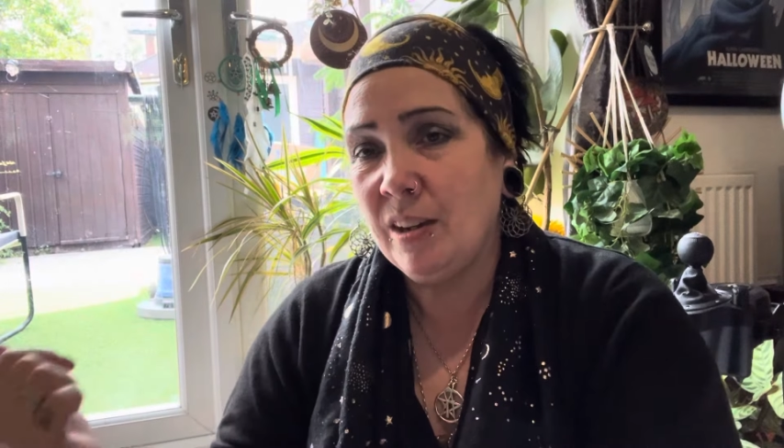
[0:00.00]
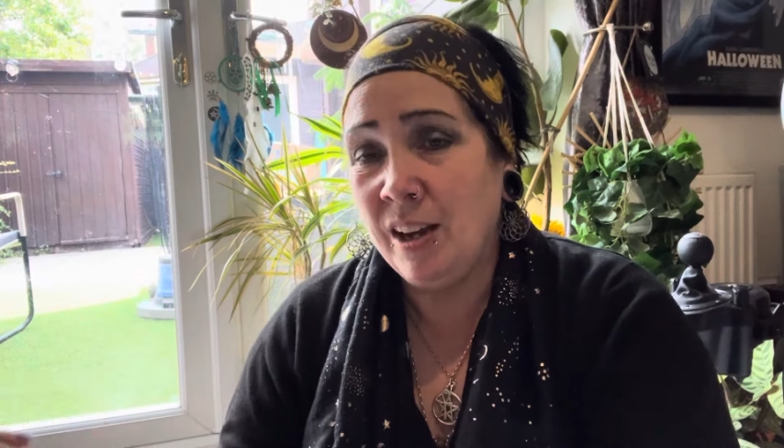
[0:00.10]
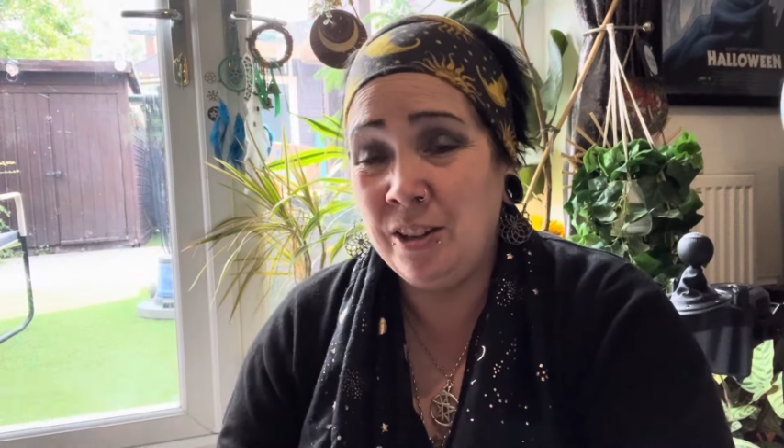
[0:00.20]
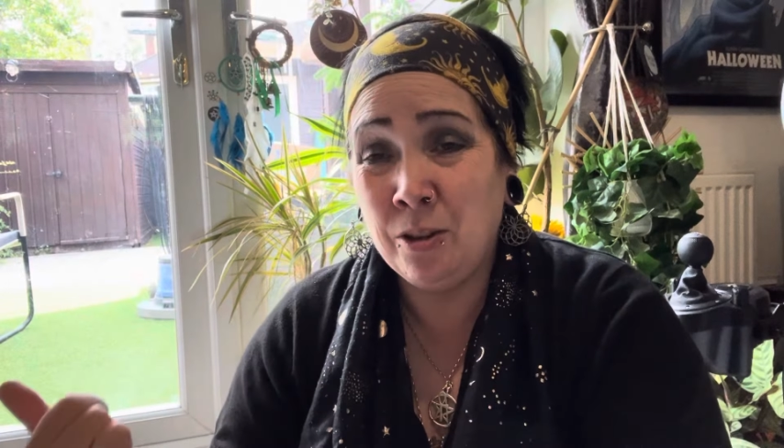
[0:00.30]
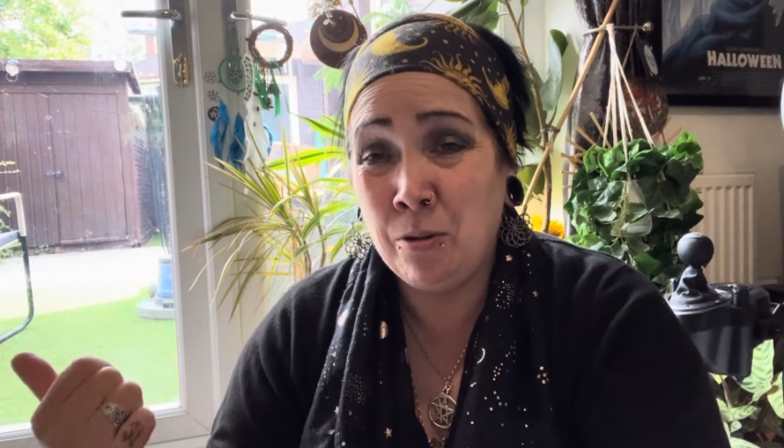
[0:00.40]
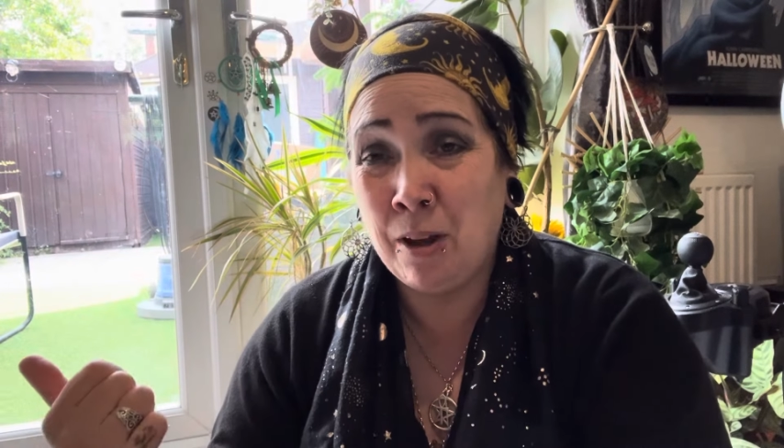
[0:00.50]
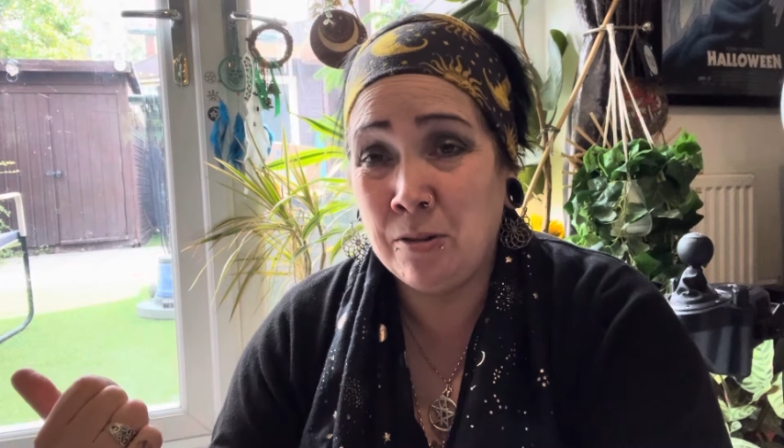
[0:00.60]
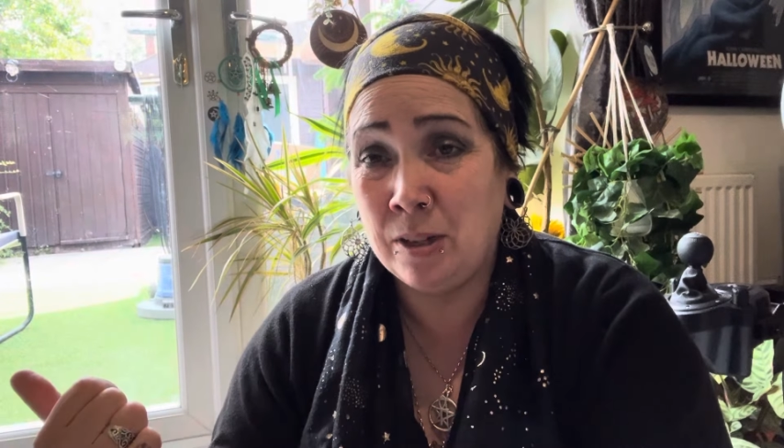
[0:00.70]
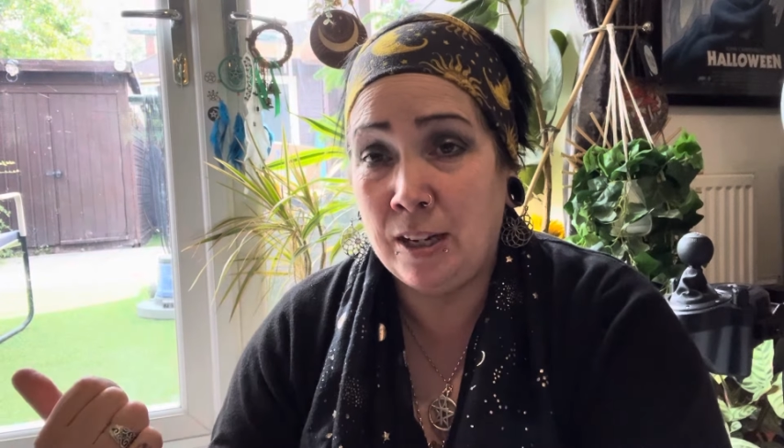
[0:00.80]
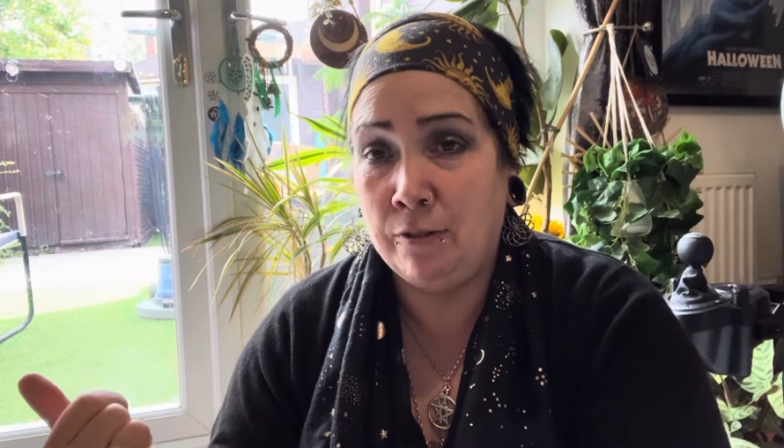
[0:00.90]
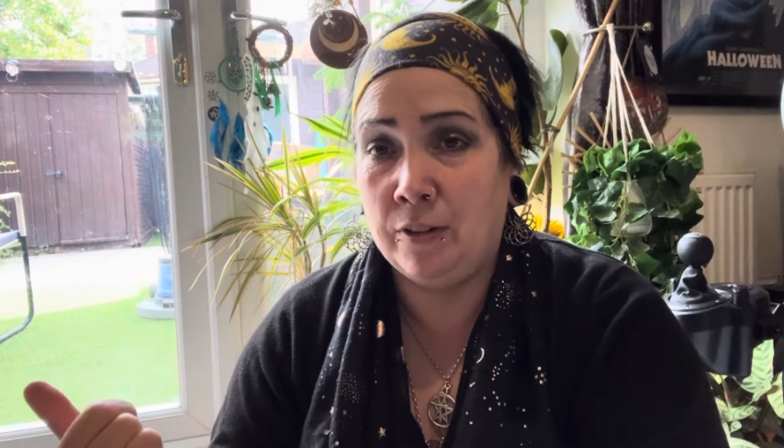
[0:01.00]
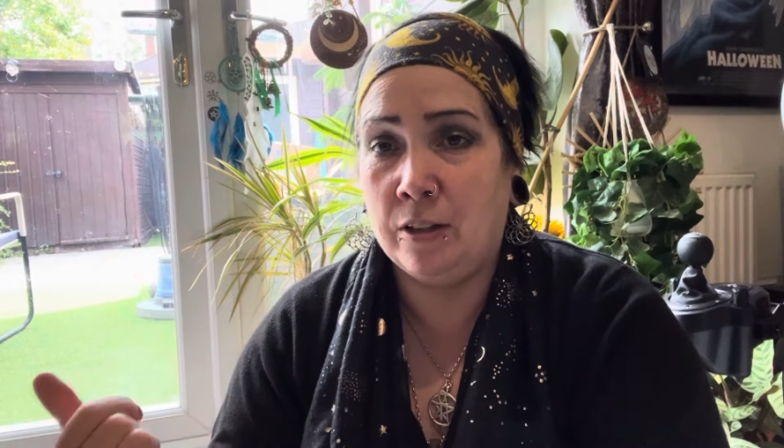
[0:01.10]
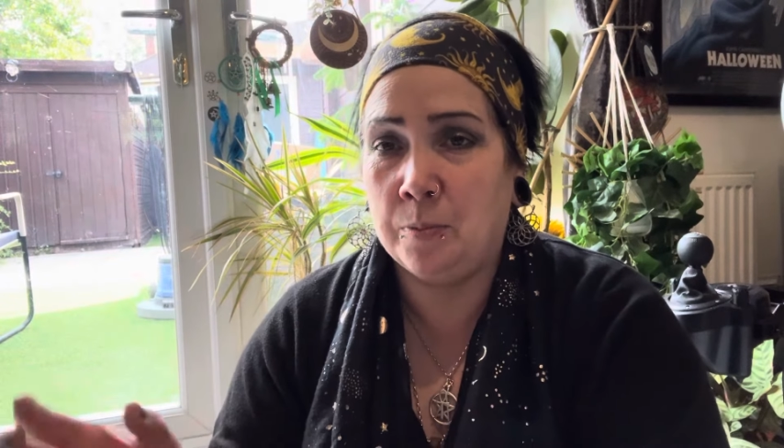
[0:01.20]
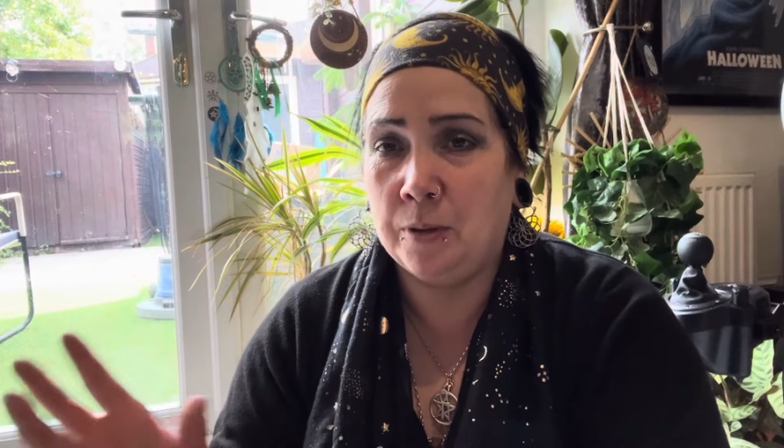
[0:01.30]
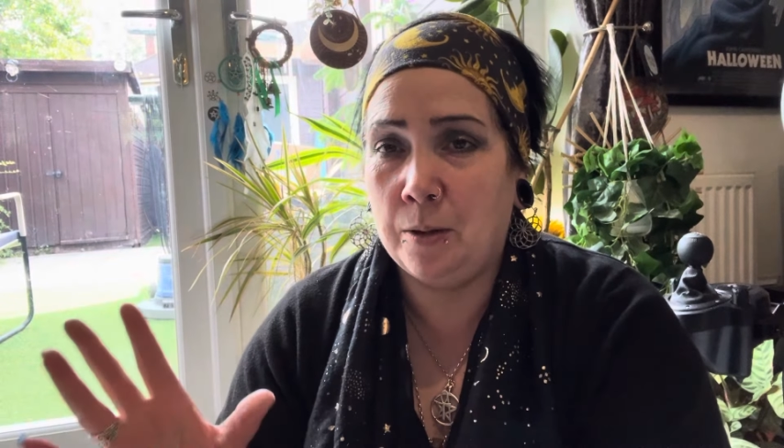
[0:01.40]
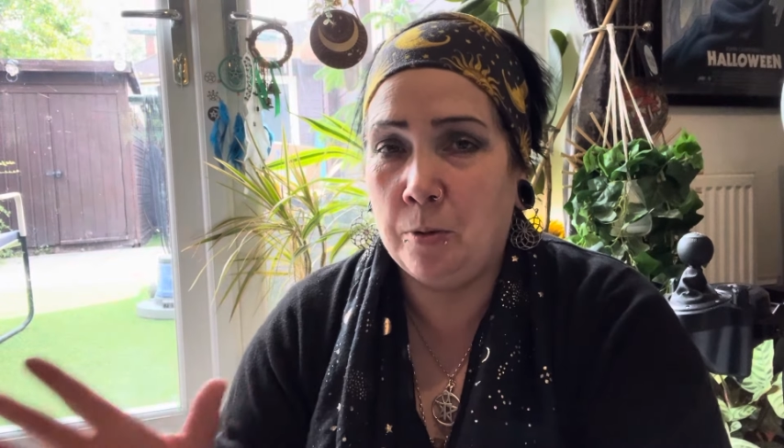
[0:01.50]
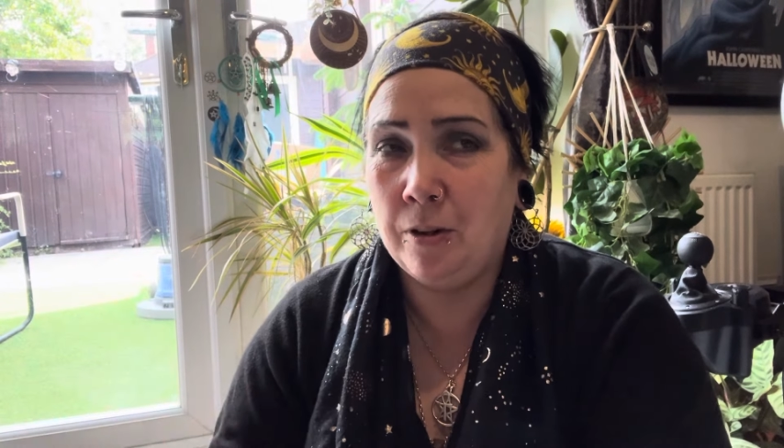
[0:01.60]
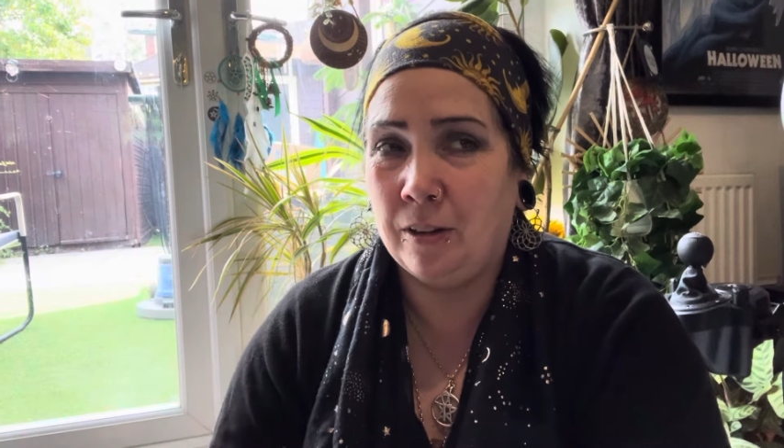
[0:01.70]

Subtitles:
and you got all those leaflets, but they weren't